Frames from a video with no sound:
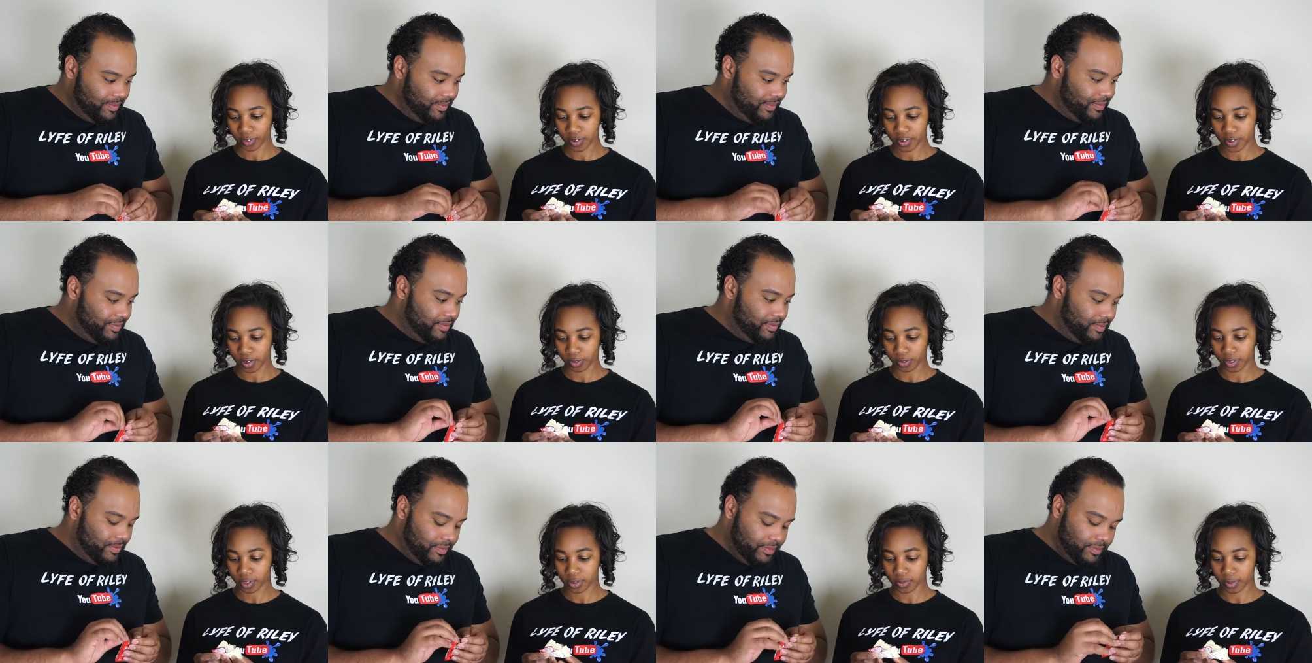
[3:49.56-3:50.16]
Speaker 1: So
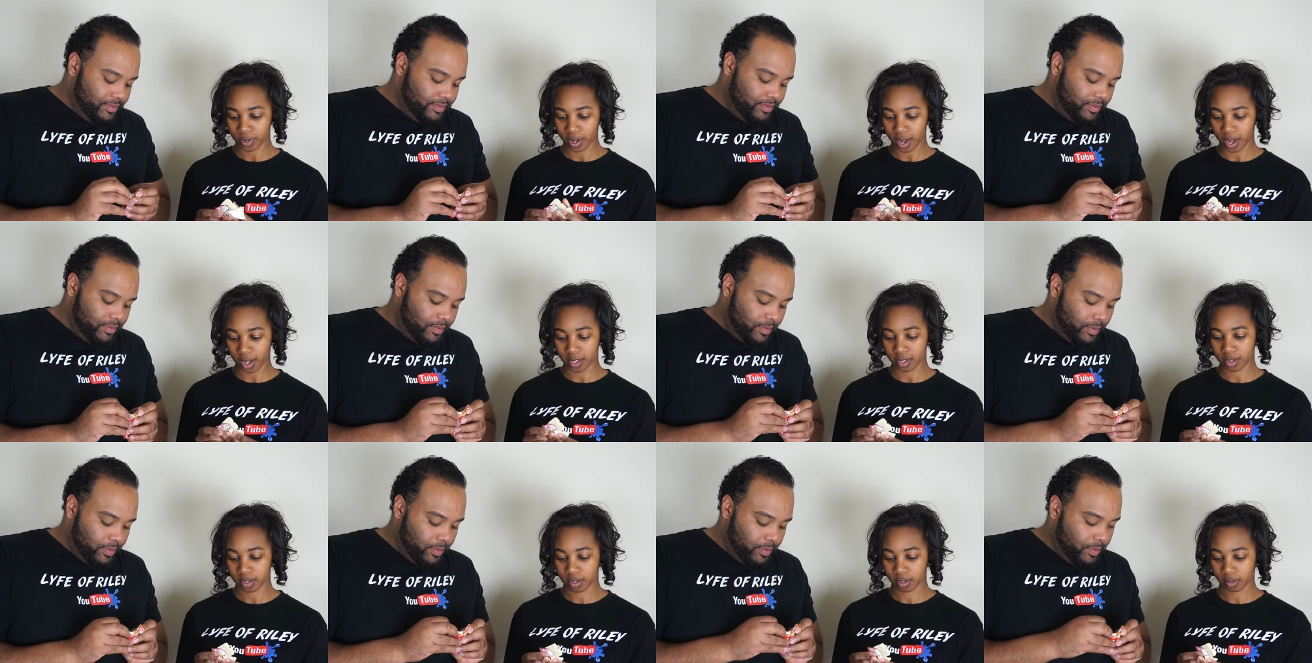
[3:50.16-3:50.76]
this one
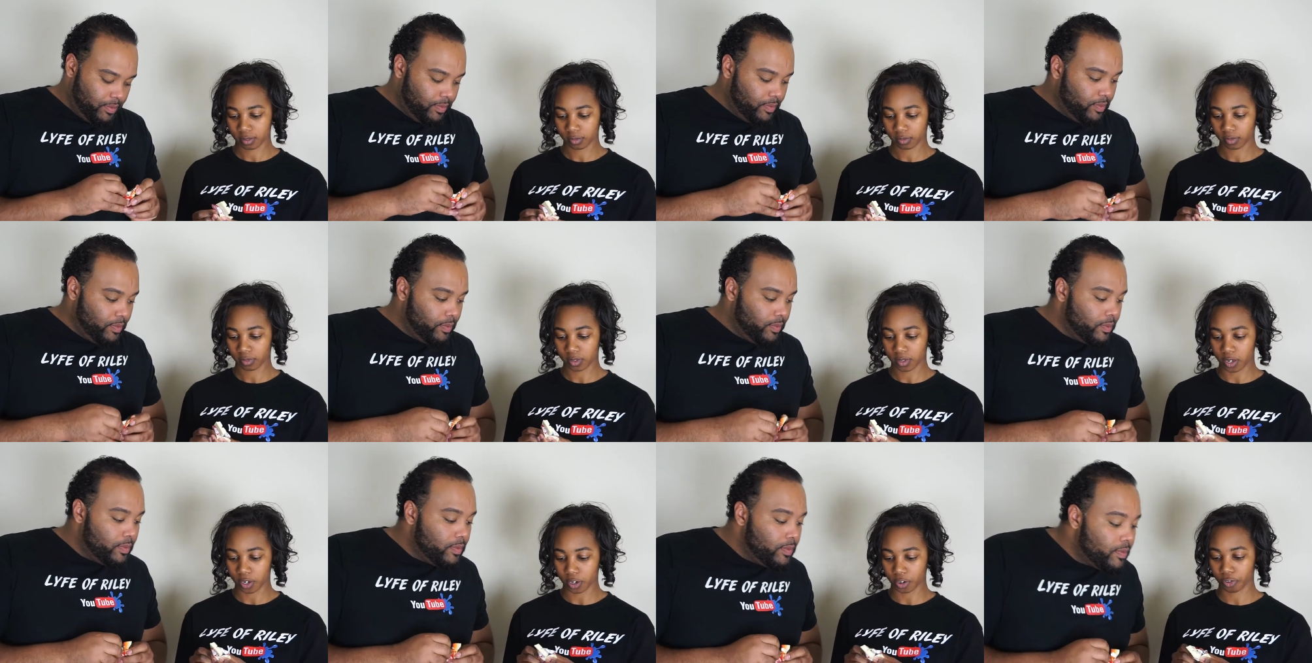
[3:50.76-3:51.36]
has
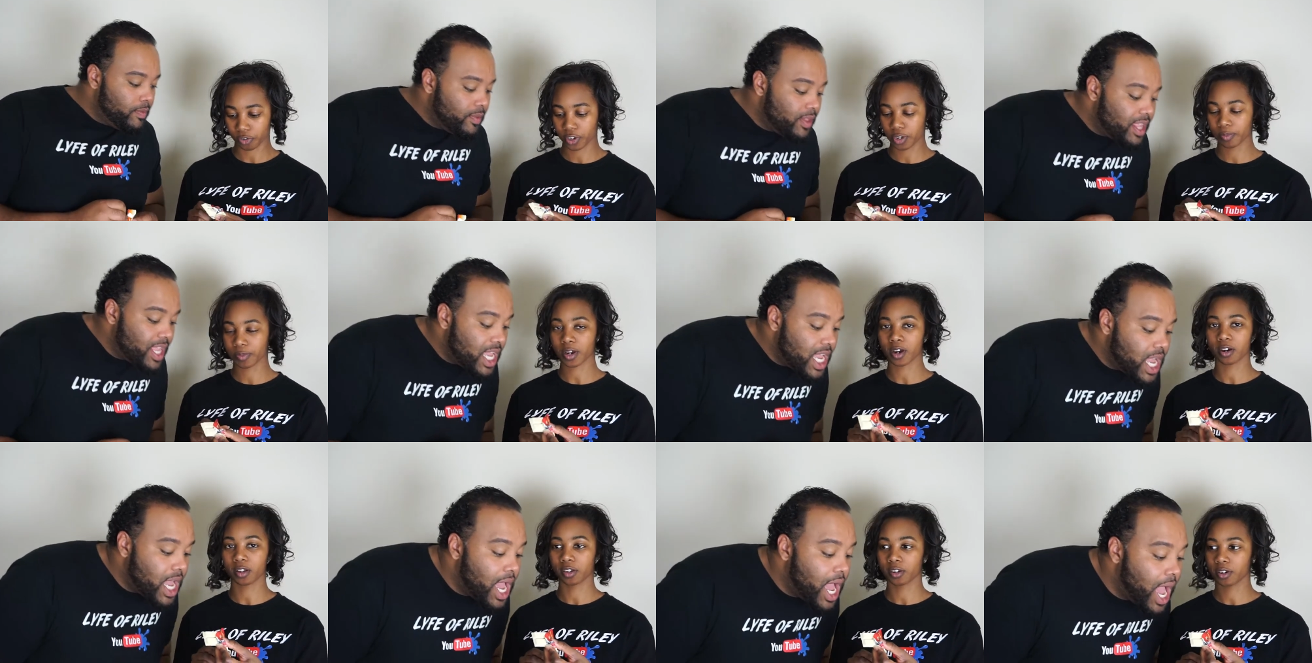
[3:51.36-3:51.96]
a cream
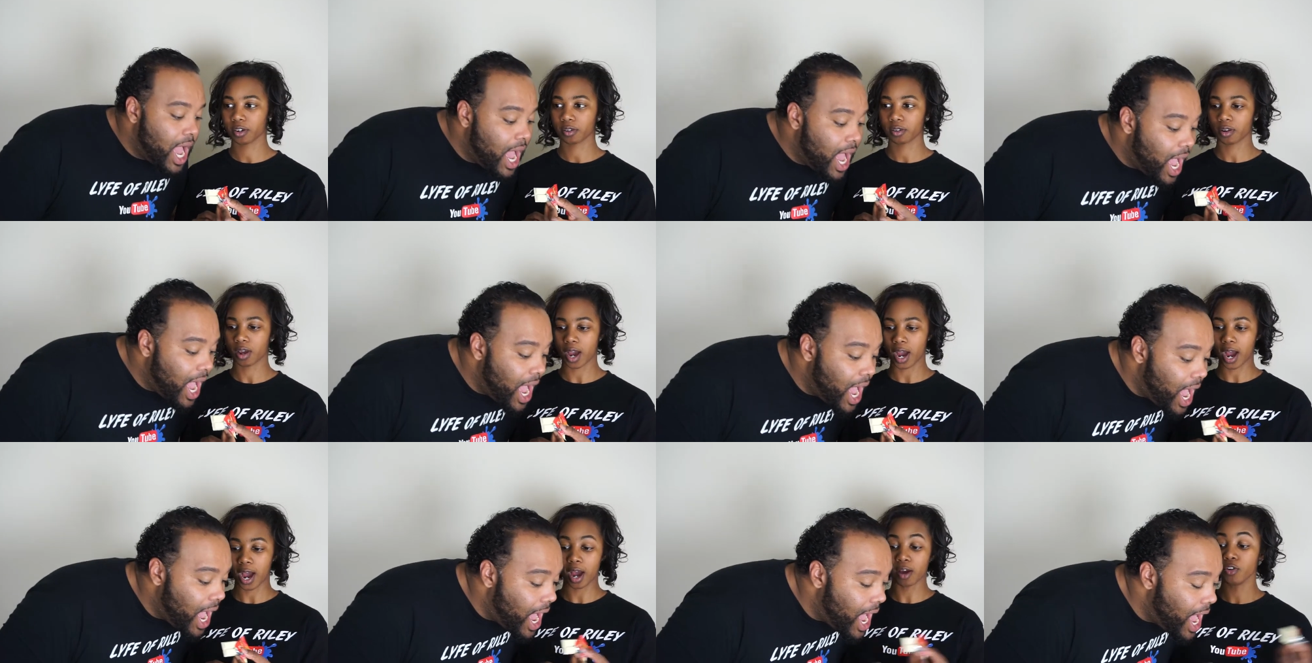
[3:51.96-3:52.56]
colored,
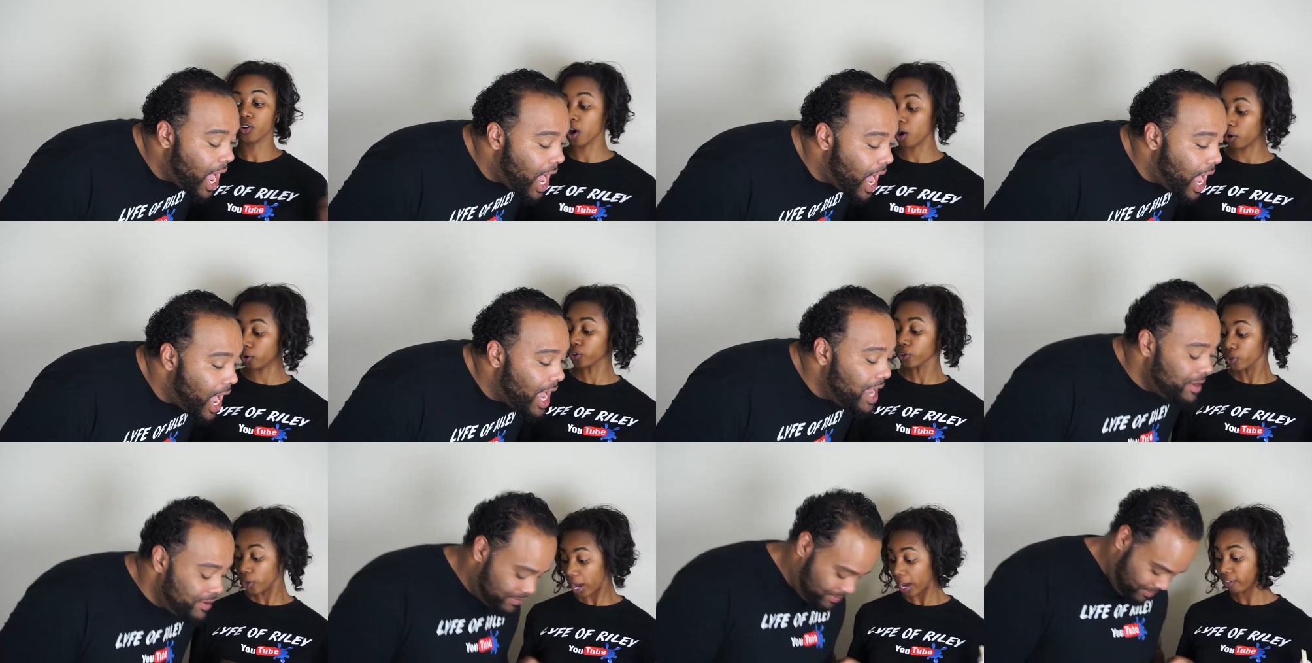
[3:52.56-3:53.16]
no,
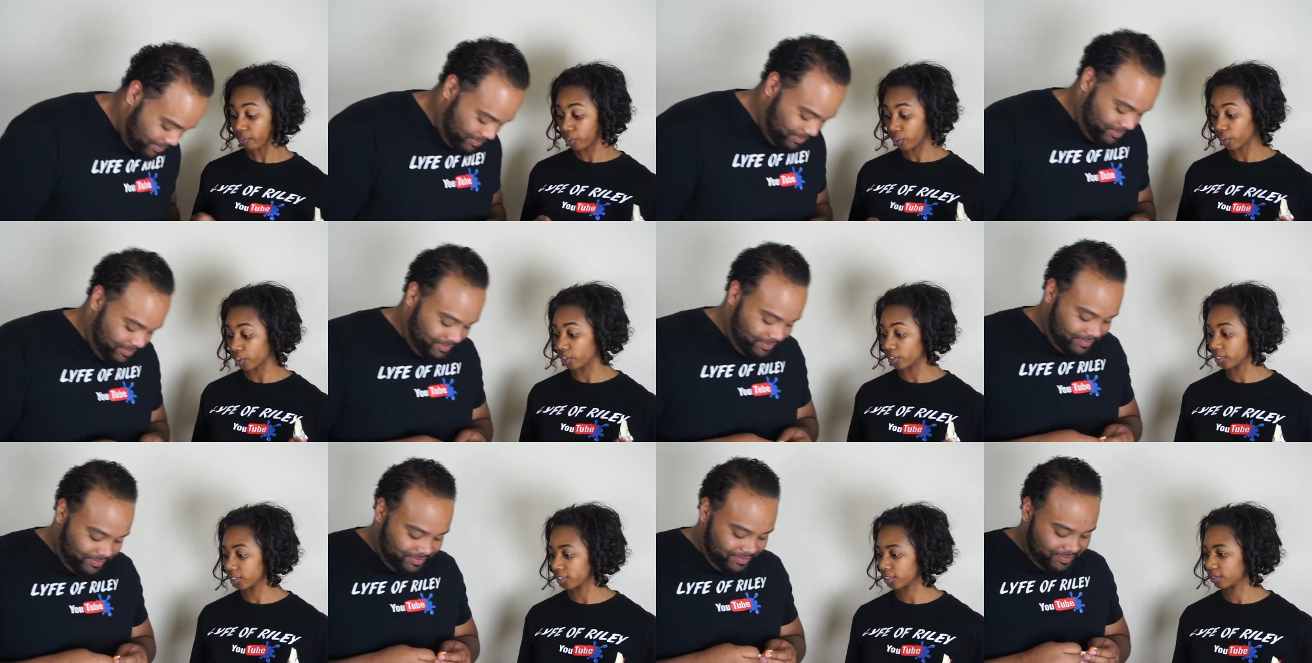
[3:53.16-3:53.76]
you have your
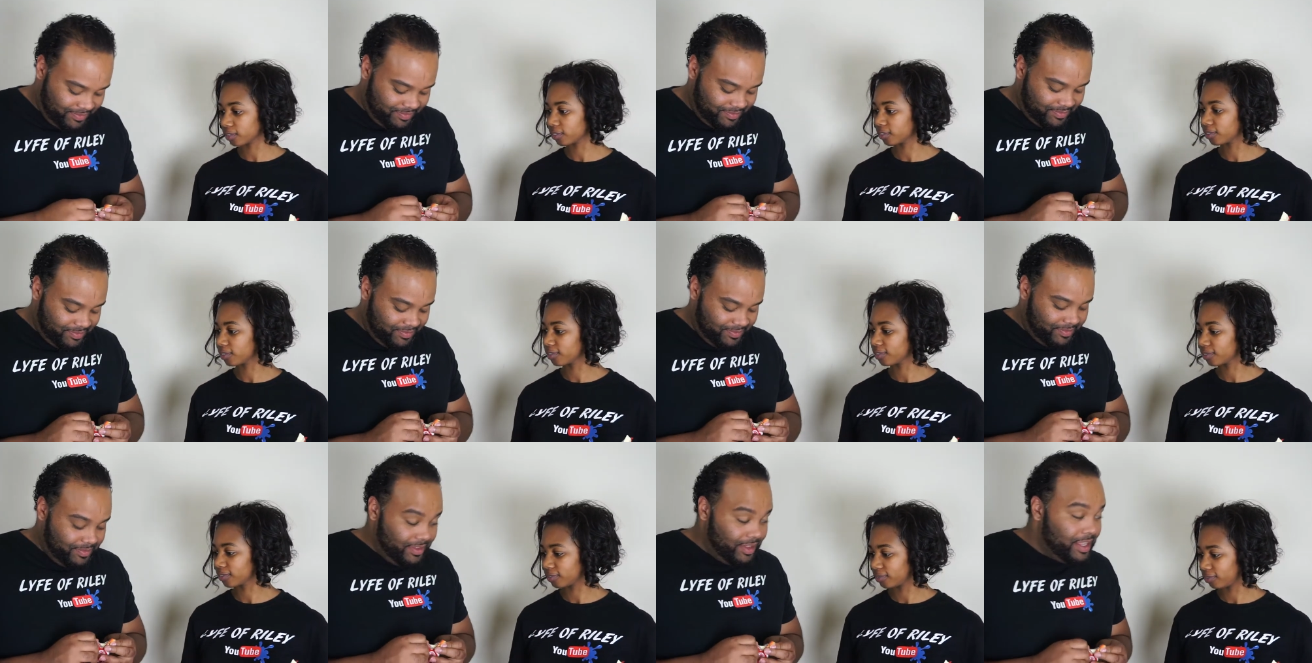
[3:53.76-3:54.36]

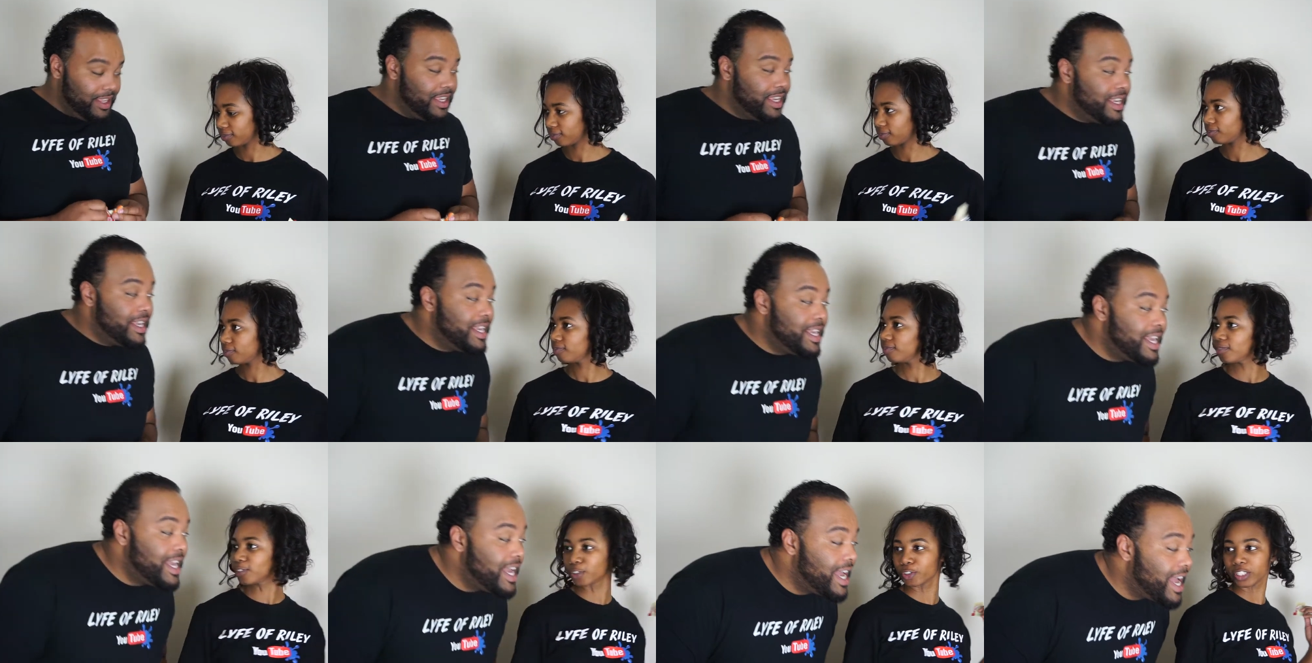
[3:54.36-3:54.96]

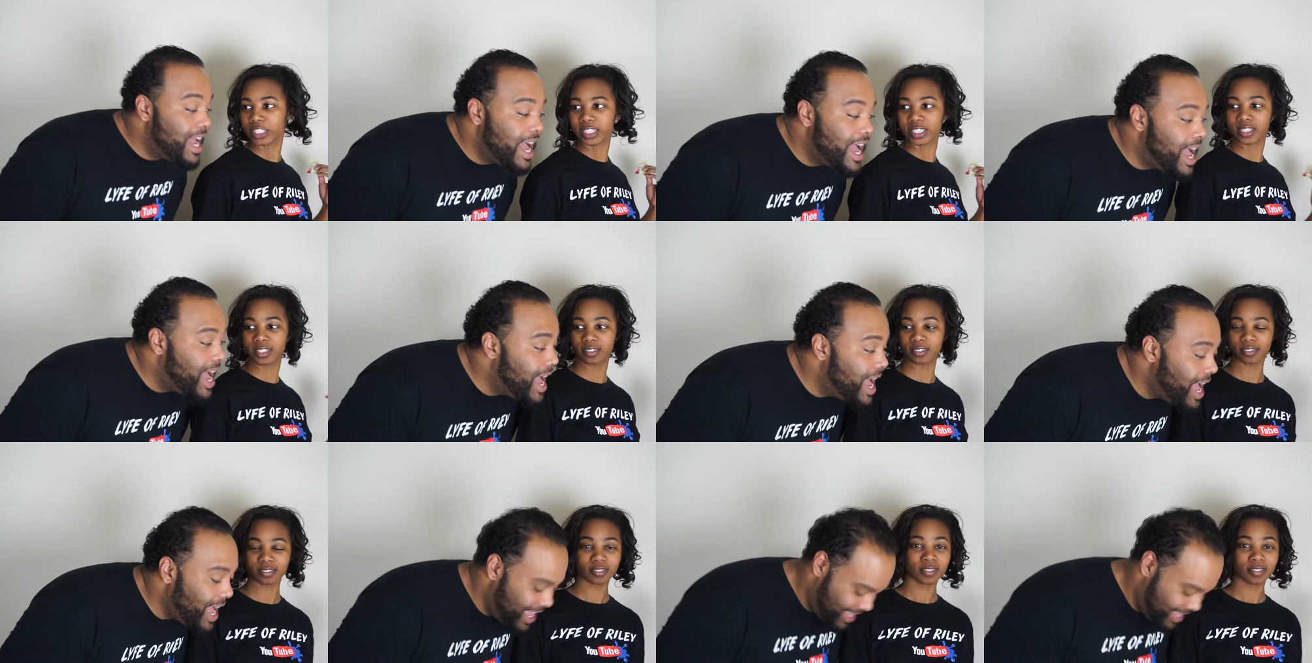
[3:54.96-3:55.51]
greedy.